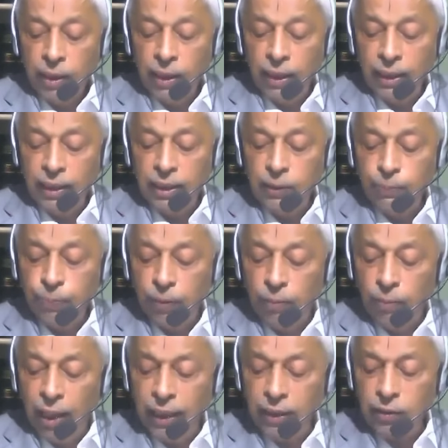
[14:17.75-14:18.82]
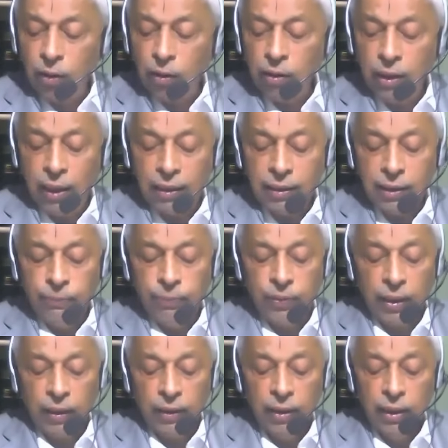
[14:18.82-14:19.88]
It is premised on the
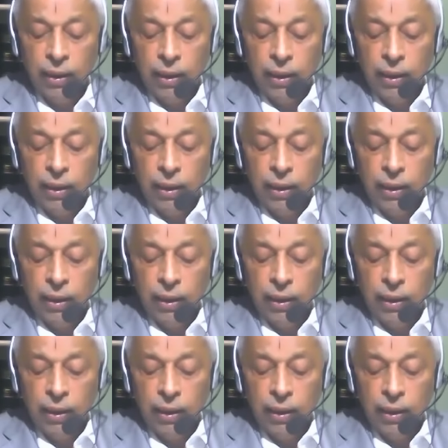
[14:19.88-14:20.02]
assumption